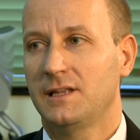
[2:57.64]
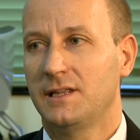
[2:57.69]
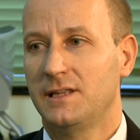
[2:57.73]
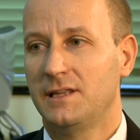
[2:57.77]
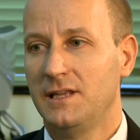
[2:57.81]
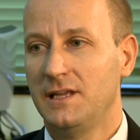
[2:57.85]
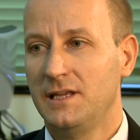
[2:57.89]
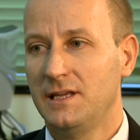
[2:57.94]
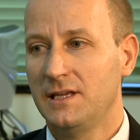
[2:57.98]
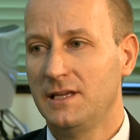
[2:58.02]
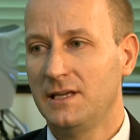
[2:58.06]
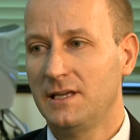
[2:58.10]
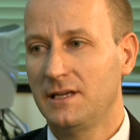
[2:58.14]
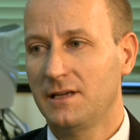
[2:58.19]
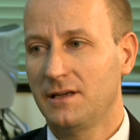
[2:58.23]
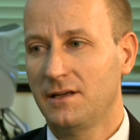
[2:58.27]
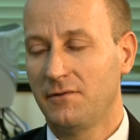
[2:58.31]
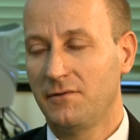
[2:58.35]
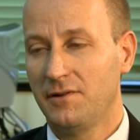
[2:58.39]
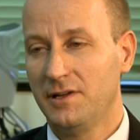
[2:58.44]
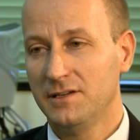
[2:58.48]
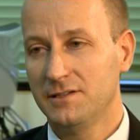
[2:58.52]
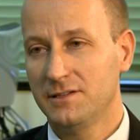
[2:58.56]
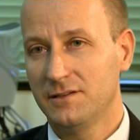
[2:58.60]
The
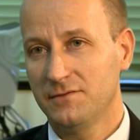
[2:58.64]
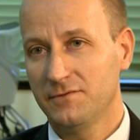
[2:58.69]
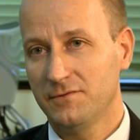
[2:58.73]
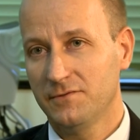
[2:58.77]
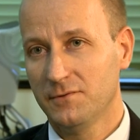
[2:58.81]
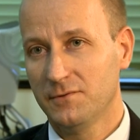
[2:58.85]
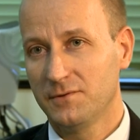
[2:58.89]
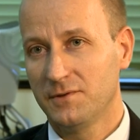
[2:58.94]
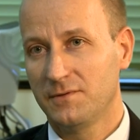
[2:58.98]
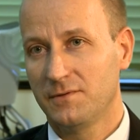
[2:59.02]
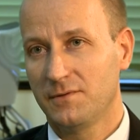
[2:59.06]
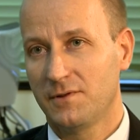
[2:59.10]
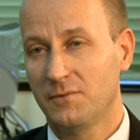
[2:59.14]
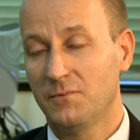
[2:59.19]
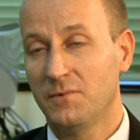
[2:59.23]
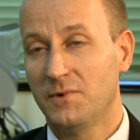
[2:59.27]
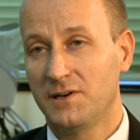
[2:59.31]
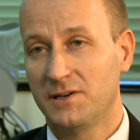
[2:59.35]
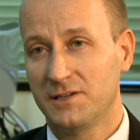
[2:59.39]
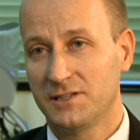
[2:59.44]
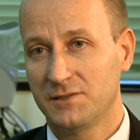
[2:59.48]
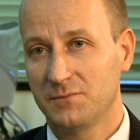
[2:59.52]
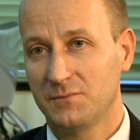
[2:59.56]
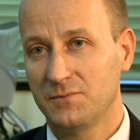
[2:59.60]
reason for the
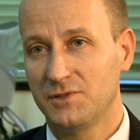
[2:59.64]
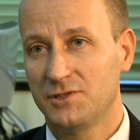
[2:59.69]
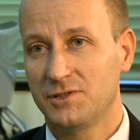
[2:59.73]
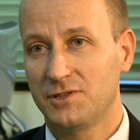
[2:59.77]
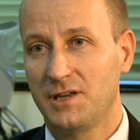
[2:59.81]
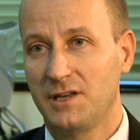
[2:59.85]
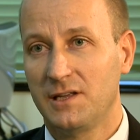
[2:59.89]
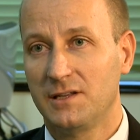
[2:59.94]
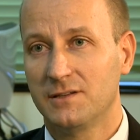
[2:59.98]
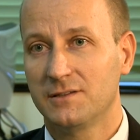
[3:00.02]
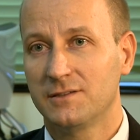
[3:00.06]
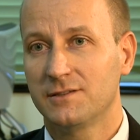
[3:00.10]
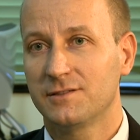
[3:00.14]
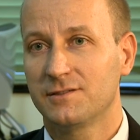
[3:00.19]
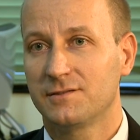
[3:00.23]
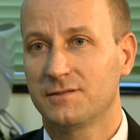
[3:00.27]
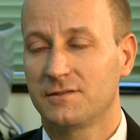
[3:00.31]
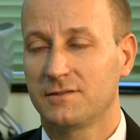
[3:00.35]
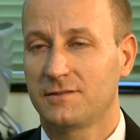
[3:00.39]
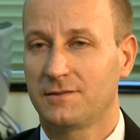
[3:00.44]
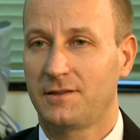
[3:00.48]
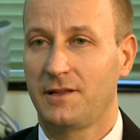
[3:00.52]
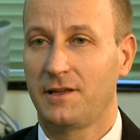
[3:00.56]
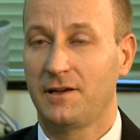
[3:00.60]
Wise machines,
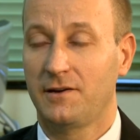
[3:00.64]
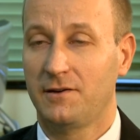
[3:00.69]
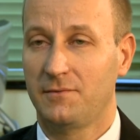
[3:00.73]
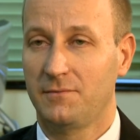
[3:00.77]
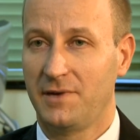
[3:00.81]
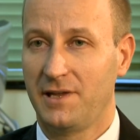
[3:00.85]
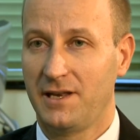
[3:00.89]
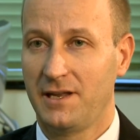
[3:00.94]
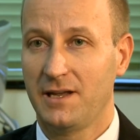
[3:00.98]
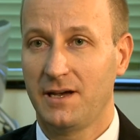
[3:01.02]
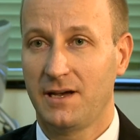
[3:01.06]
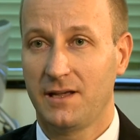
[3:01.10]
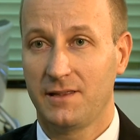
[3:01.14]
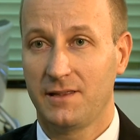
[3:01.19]
there are many